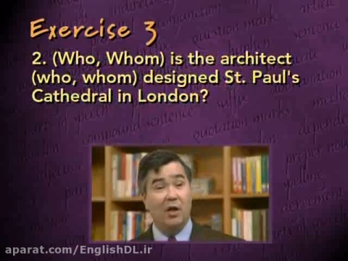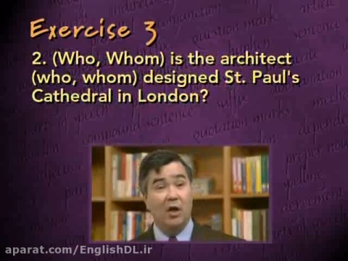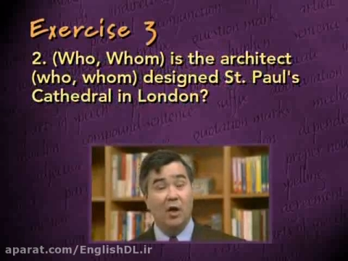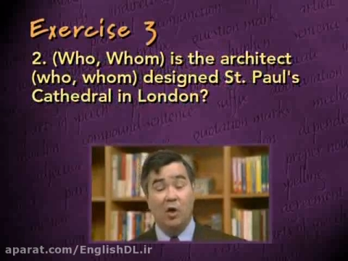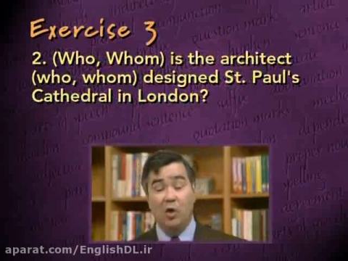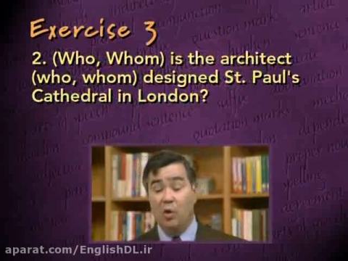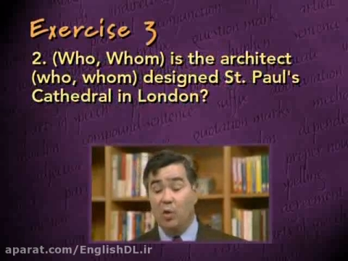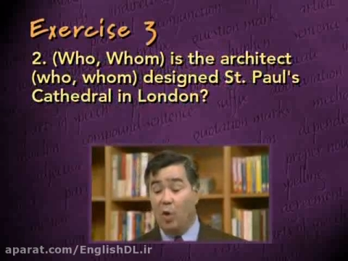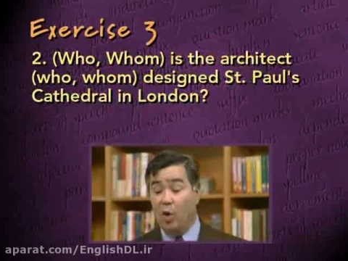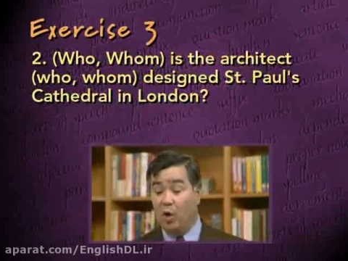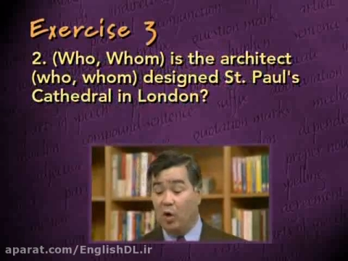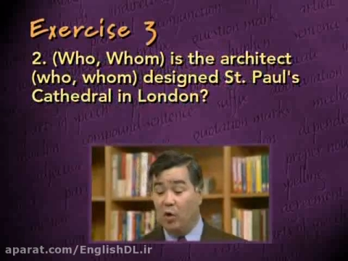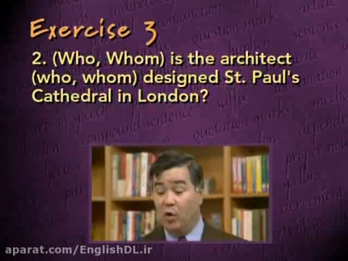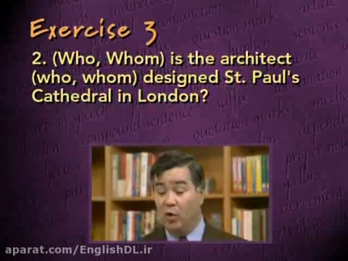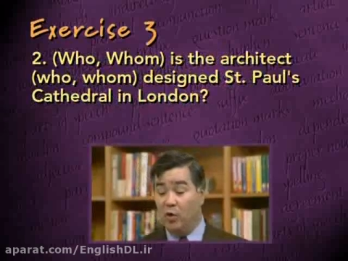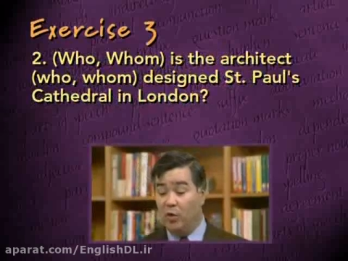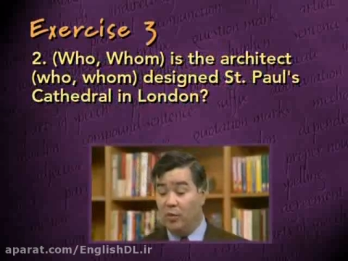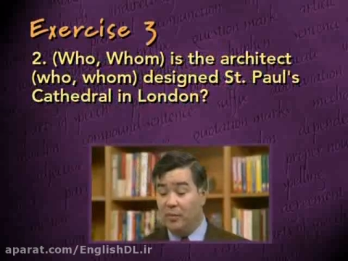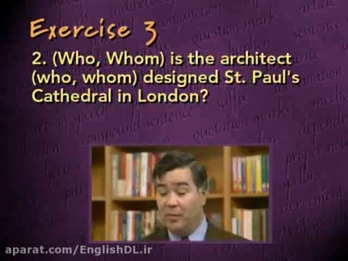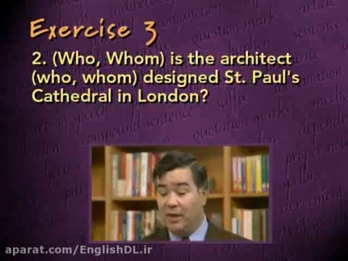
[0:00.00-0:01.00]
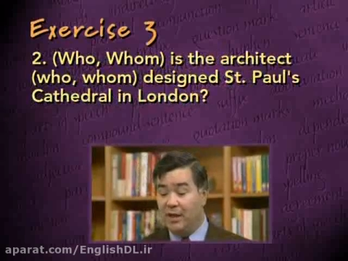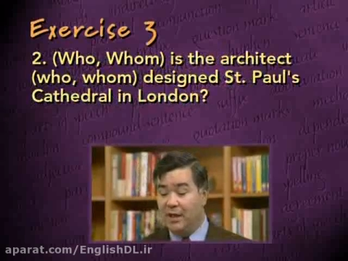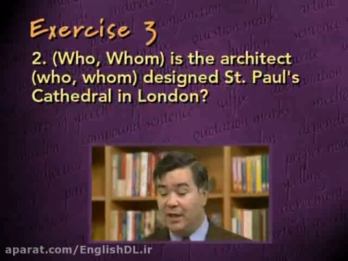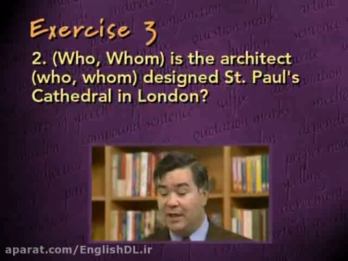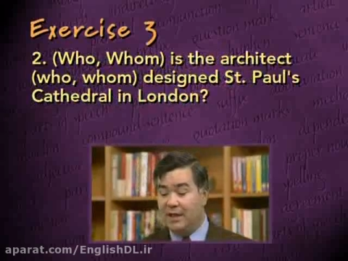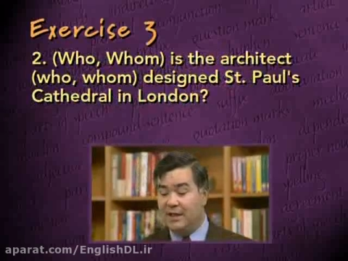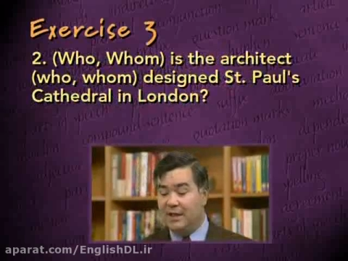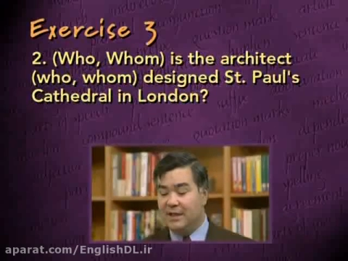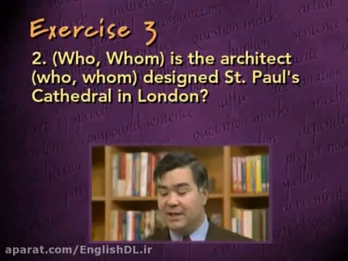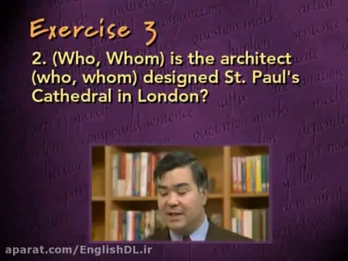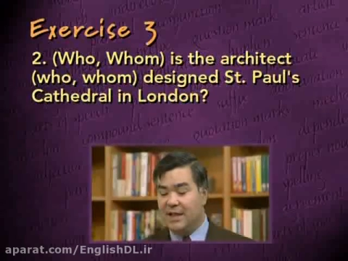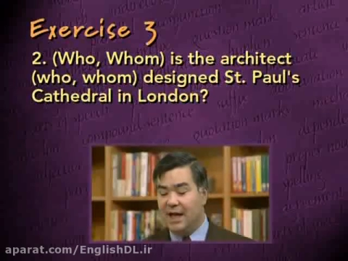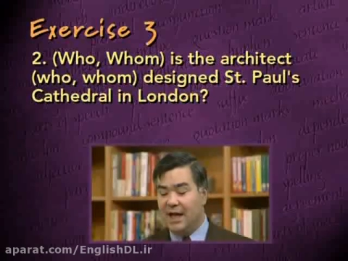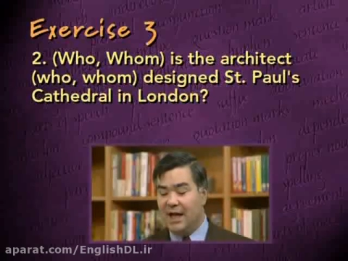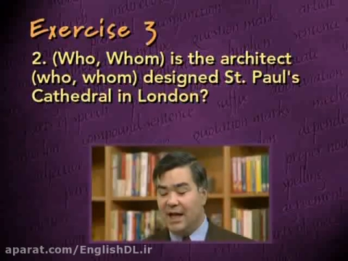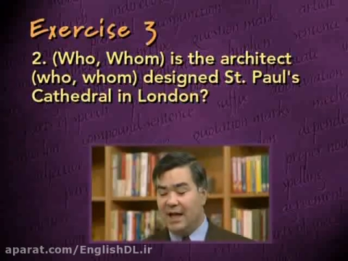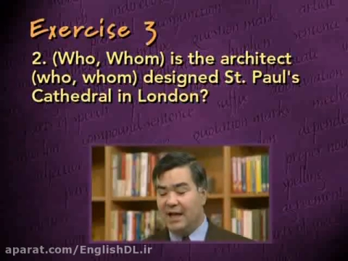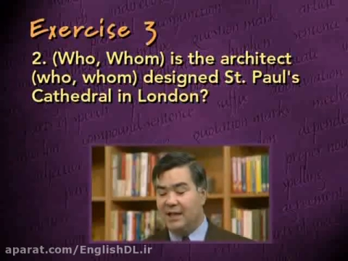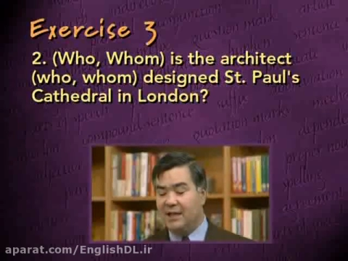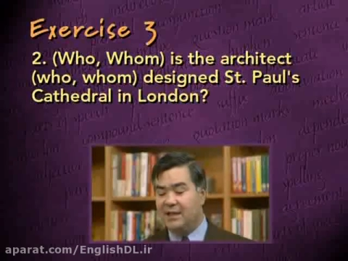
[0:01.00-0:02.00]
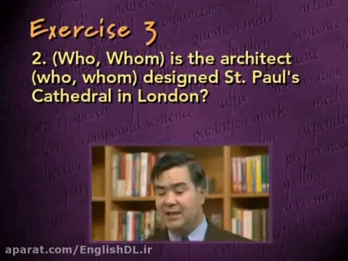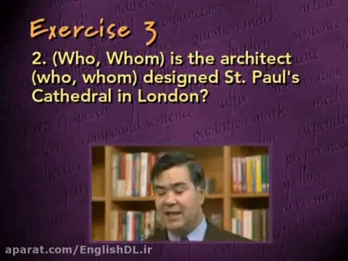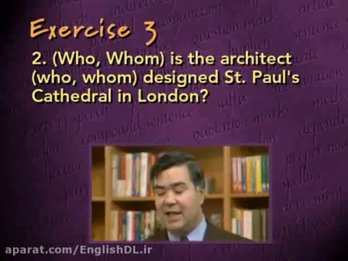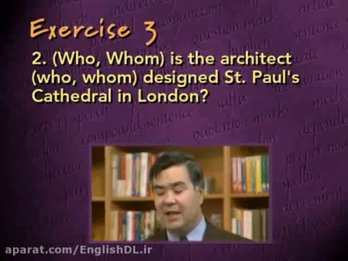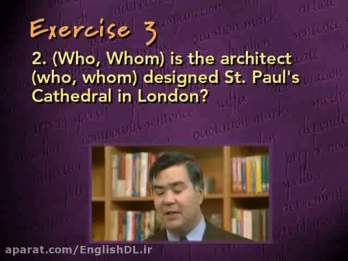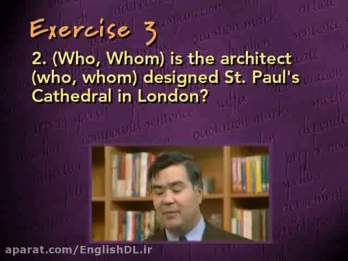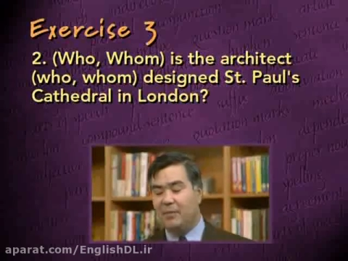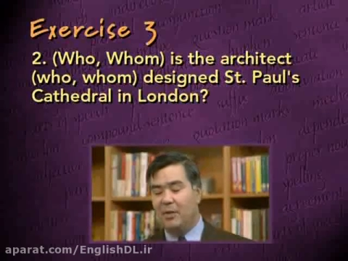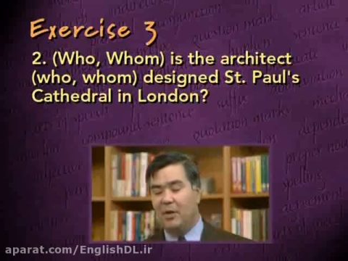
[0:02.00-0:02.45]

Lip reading: who or whom designed St.